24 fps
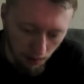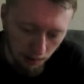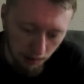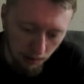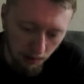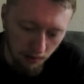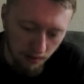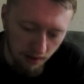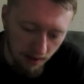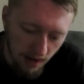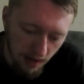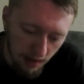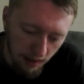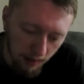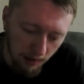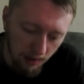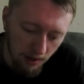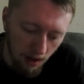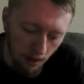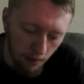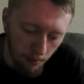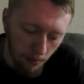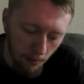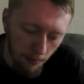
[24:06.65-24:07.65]
so next
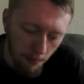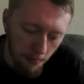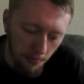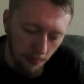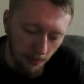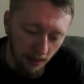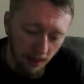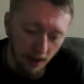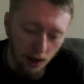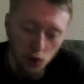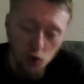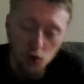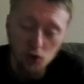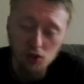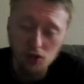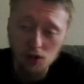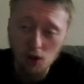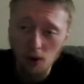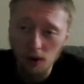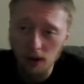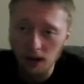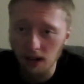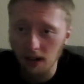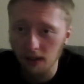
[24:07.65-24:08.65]
up he actually
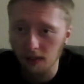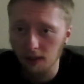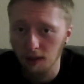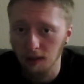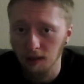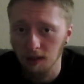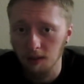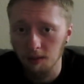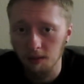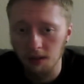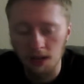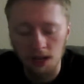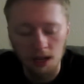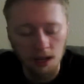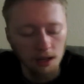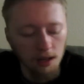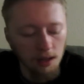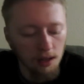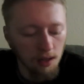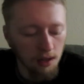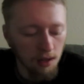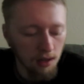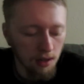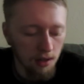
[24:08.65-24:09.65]
donated this to me
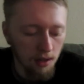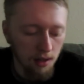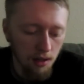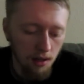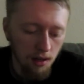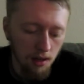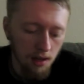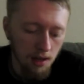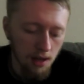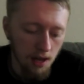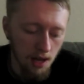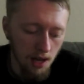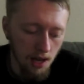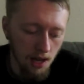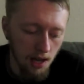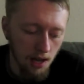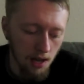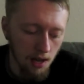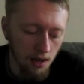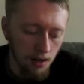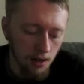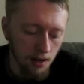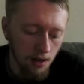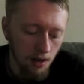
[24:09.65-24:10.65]

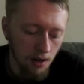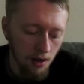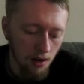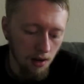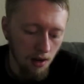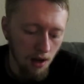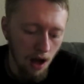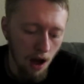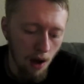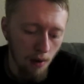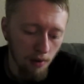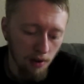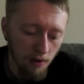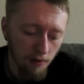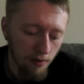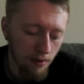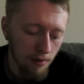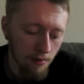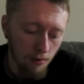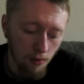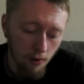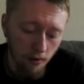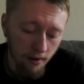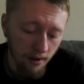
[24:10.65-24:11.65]
and i would have
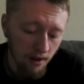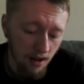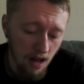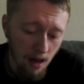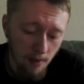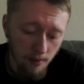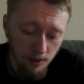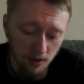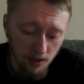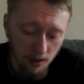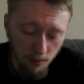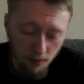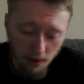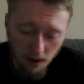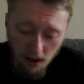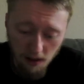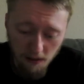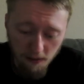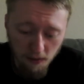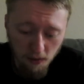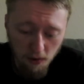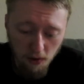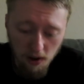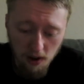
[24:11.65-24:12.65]
been more than happy to pay
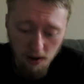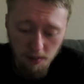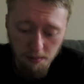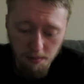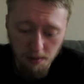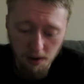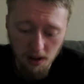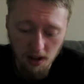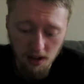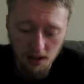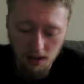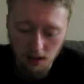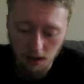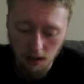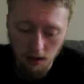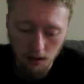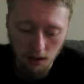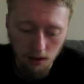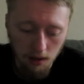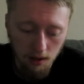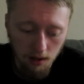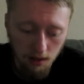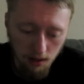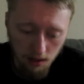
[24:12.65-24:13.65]
for it but
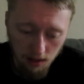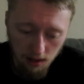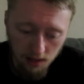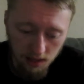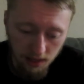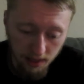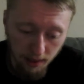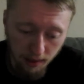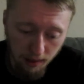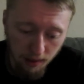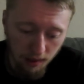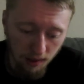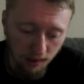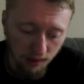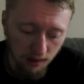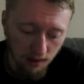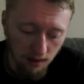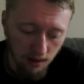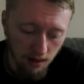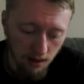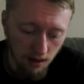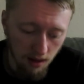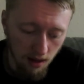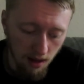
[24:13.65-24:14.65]
he
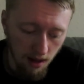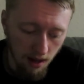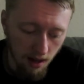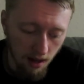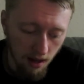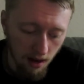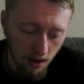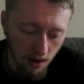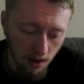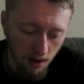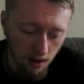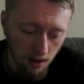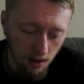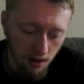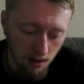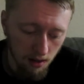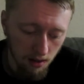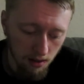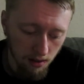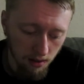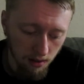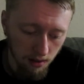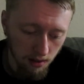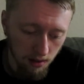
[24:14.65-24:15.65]
insisted and
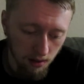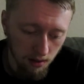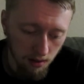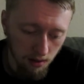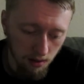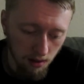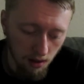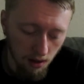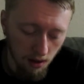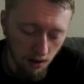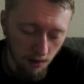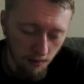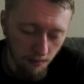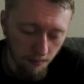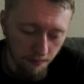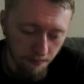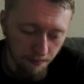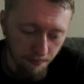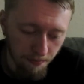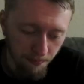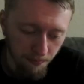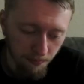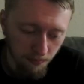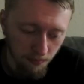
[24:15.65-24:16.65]
um,
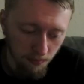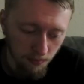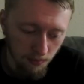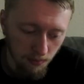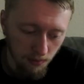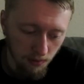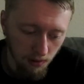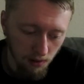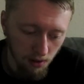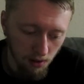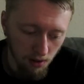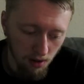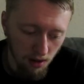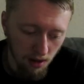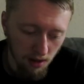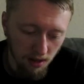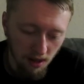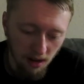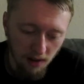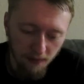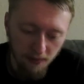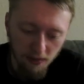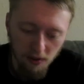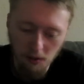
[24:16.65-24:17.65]
you know, I
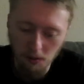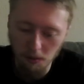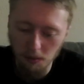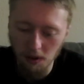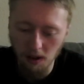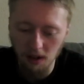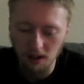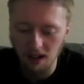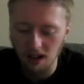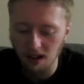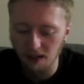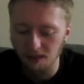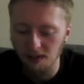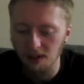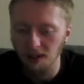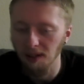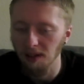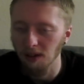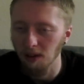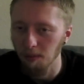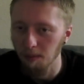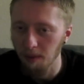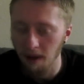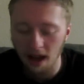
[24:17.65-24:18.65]
kind of feel kind of feel a
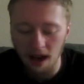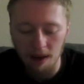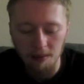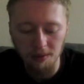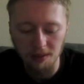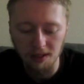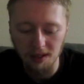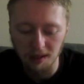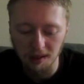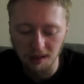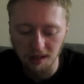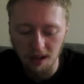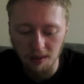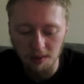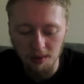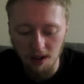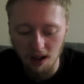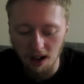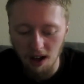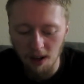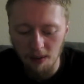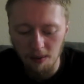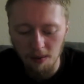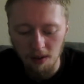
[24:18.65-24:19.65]
little bad, but at the same
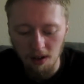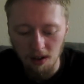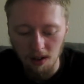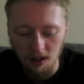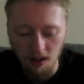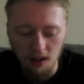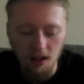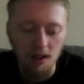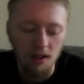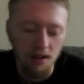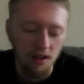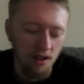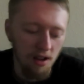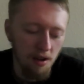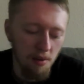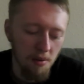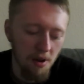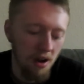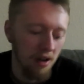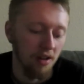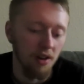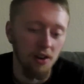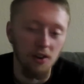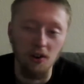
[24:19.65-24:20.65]
time, I'm
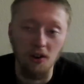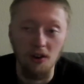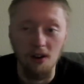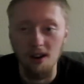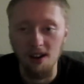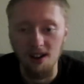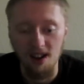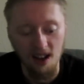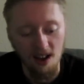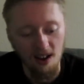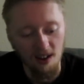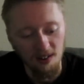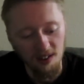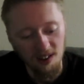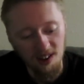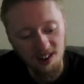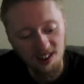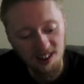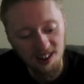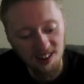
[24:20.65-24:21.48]
not going to turn it down.